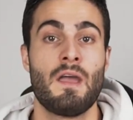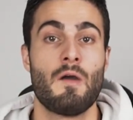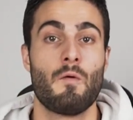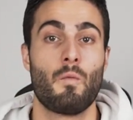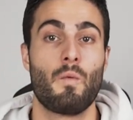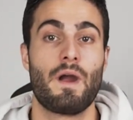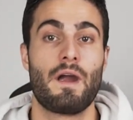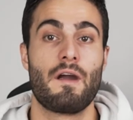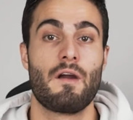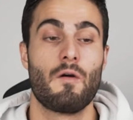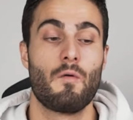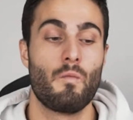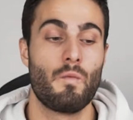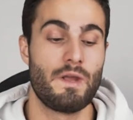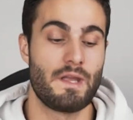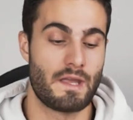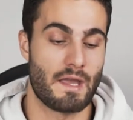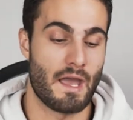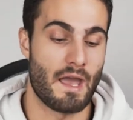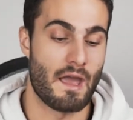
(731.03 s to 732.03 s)
where
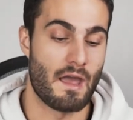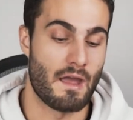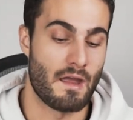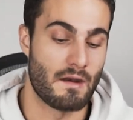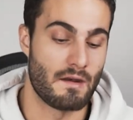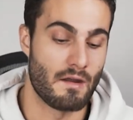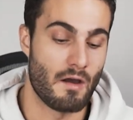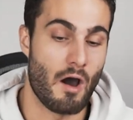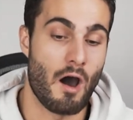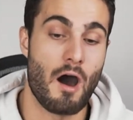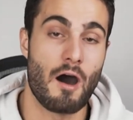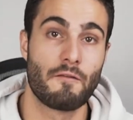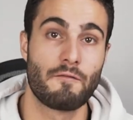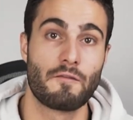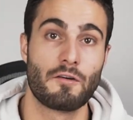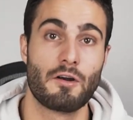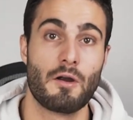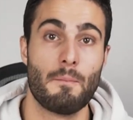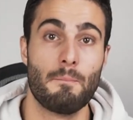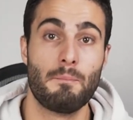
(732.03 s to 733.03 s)
we can
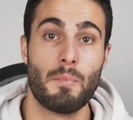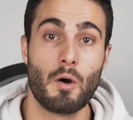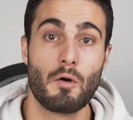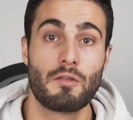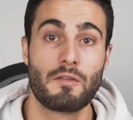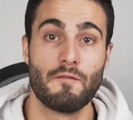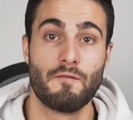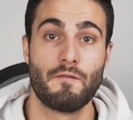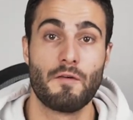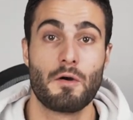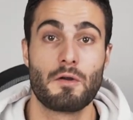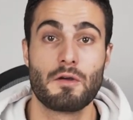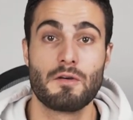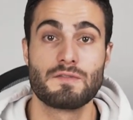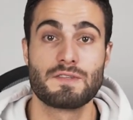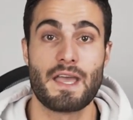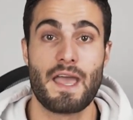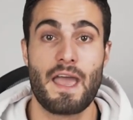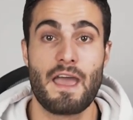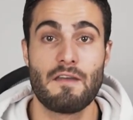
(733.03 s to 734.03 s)
offer both
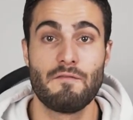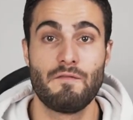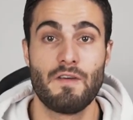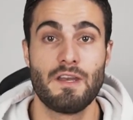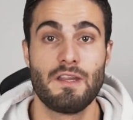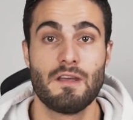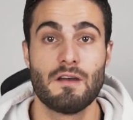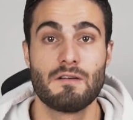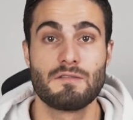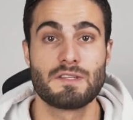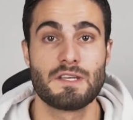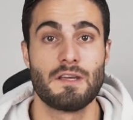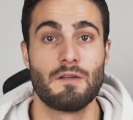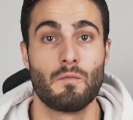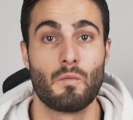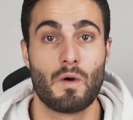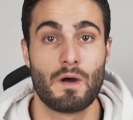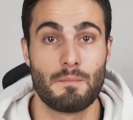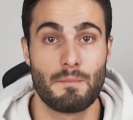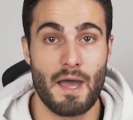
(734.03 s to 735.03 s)
photos and videos
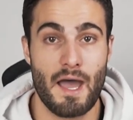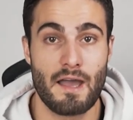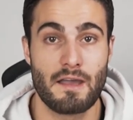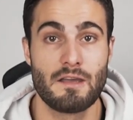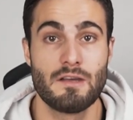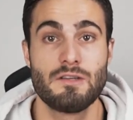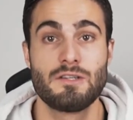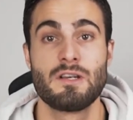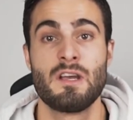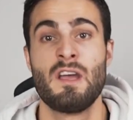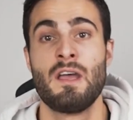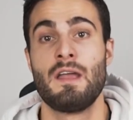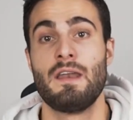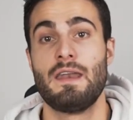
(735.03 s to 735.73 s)
in one package.